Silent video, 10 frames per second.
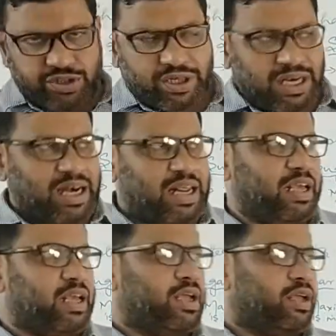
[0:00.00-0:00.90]

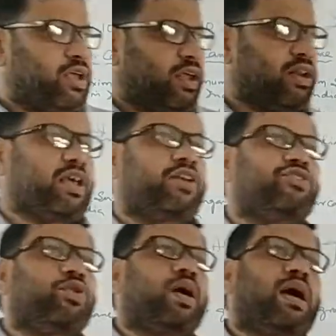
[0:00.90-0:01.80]
Recently, in
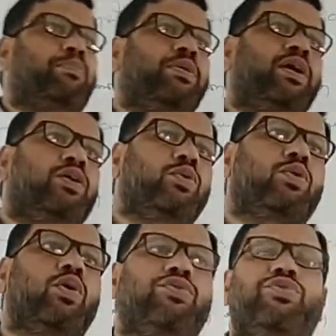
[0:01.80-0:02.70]
case you happen to
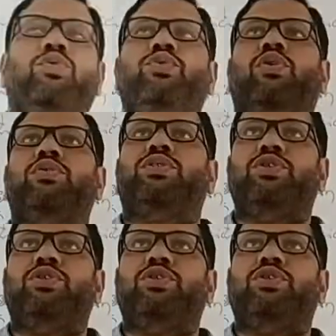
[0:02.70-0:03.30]
go through those